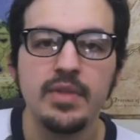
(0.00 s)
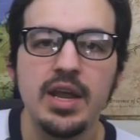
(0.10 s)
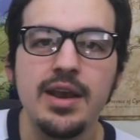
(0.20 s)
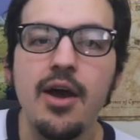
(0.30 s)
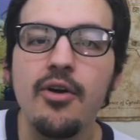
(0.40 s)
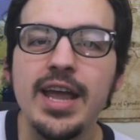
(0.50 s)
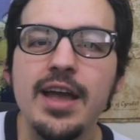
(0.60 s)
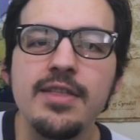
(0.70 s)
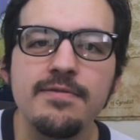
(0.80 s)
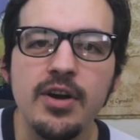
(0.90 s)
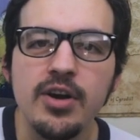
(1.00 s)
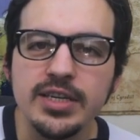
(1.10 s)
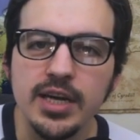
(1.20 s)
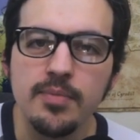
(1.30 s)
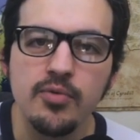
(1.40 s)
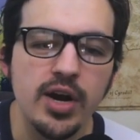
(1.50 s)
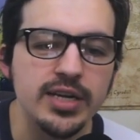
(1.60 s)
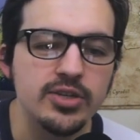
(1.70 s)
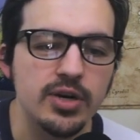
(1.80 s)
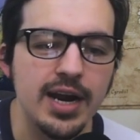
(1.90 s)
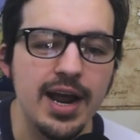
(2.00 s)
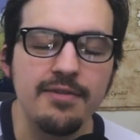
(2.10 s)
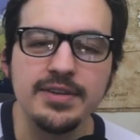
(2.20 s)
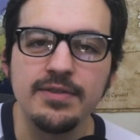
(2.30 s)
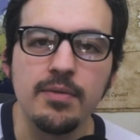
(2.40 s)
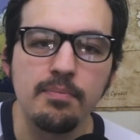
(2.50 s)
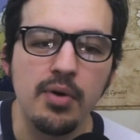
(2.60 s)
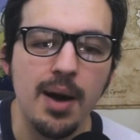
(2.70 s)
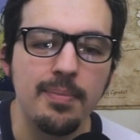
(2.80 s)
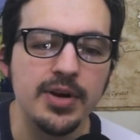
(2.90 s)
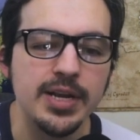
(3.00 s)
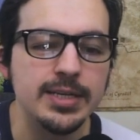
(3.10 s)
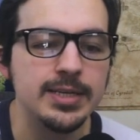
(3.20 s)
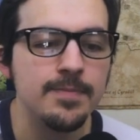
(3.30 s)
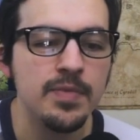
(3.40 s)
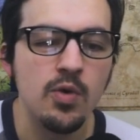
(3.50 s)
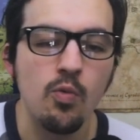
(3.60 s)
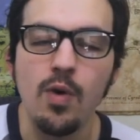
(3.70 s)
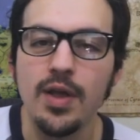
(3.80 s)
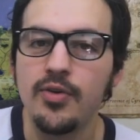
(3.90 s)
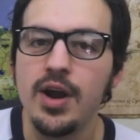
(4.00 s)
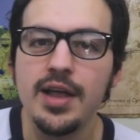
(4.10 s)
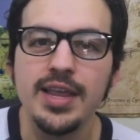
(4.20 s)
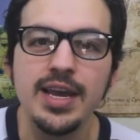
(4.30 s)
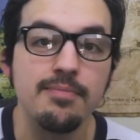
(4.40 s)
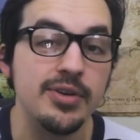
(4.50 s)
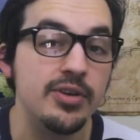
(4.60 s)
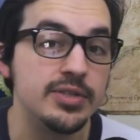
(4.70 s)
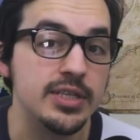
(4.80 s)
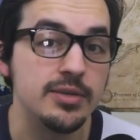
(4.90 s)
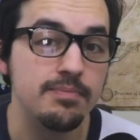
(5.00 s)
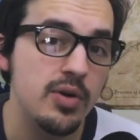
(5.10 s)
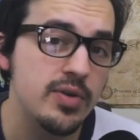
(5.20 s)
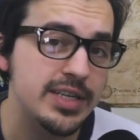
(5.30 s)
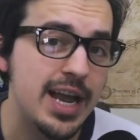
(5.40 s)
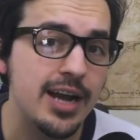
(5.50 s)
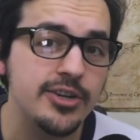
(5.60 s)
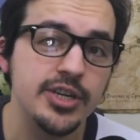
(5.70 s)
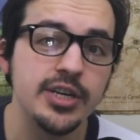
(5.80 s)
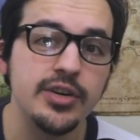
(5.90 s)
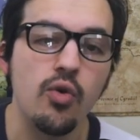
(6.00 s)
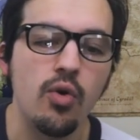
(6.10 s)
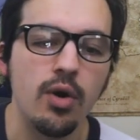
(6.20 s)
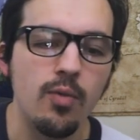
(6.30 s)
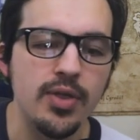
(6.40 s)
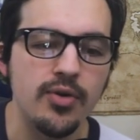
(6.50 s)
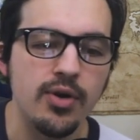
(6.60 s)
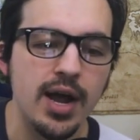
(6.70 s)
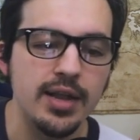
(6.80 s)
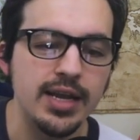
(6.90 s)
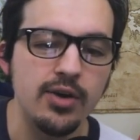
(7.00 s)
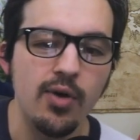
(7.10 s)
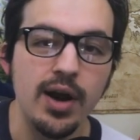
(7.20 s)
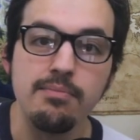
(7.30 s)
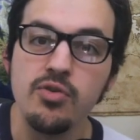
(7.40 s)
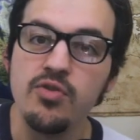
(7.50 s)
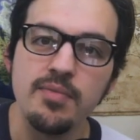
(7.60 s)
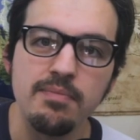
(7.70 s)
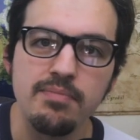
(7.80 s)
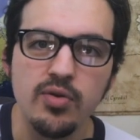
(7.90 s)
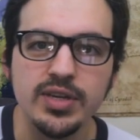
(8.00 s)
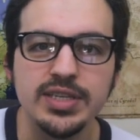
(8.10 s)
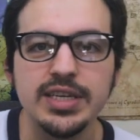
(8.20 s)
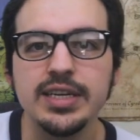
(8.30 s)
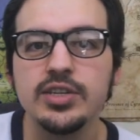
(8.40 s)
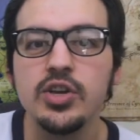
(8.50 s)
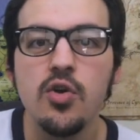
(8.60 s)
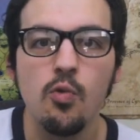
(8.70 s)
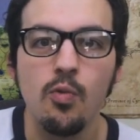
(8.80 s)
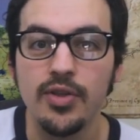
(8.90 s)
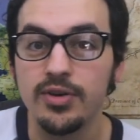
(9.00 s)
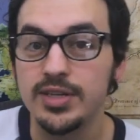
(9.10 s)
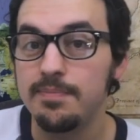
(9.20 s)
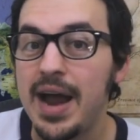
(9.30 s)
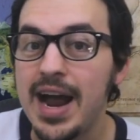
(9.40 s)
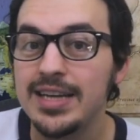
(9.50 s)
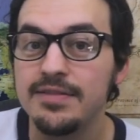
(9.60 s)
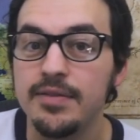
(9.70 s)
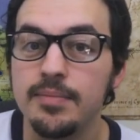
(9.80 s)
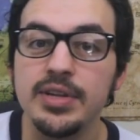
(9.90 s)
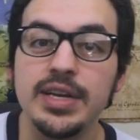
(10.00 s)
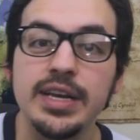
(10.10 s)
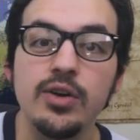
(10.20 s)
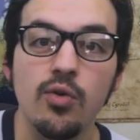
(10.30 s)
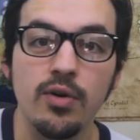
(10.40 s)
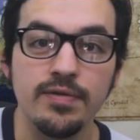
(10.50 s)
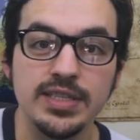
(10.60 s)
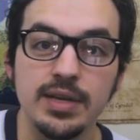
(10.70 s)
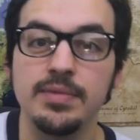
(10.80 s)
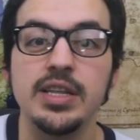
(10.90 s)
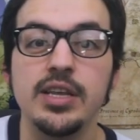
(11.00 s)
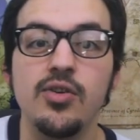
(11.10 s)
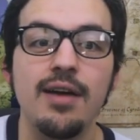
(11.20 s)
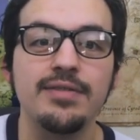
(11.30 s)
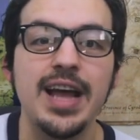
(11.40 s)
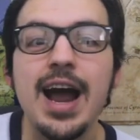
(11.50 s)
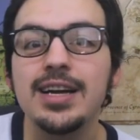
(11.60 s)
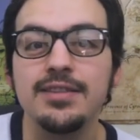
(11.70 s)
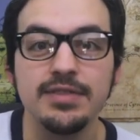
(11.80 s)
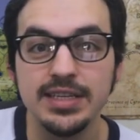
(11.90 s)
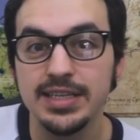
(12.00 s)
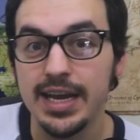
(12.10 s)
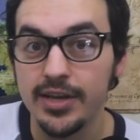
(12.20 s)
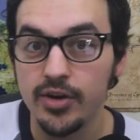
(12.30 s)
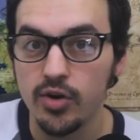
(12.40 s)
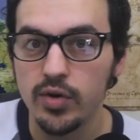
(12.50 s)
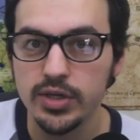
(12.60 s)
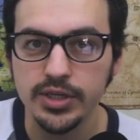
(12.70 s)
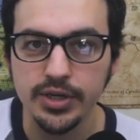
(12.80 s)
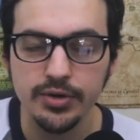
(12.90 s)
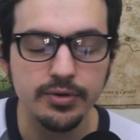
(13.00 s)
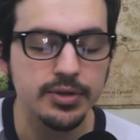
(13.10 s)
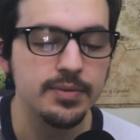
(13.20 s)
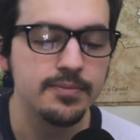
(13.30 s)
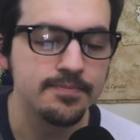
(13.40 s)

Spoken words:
Now, again, the various upgrades are going to have different properties, whether or not they can be used as a bonus action, or whether or not they grant movement bonuses, whether it's a passive ability, or if it's something that you have to actively say that you're going to use.